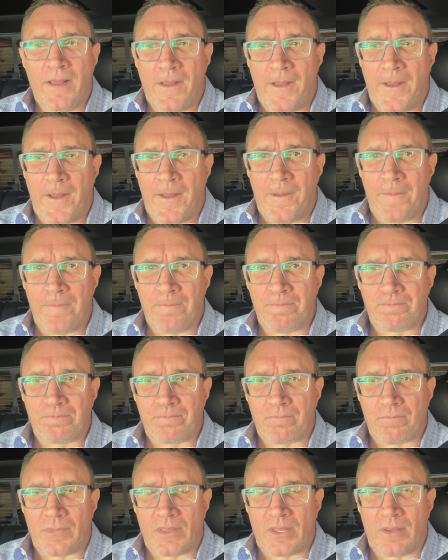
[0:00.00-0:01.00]
um,
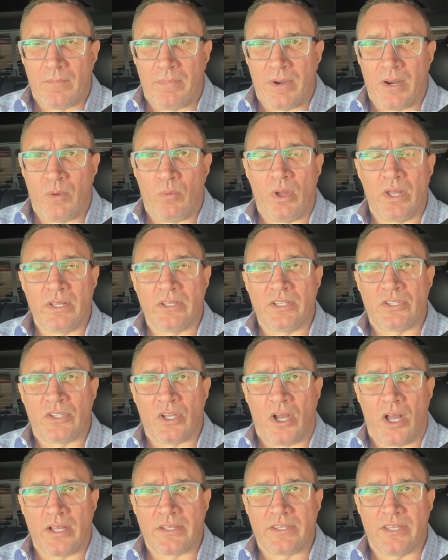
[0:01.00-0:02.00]
but I wanted to
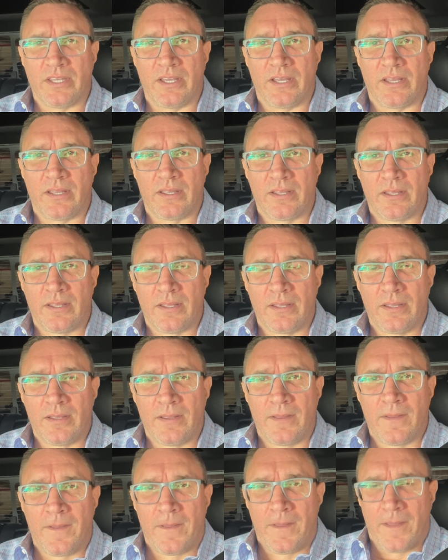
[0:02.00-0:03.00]
talk to you
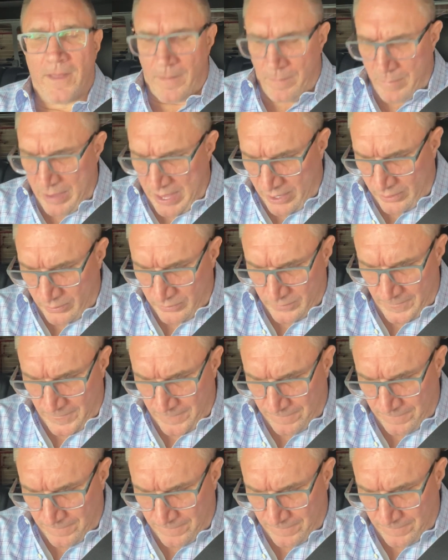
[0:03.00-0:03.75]
about.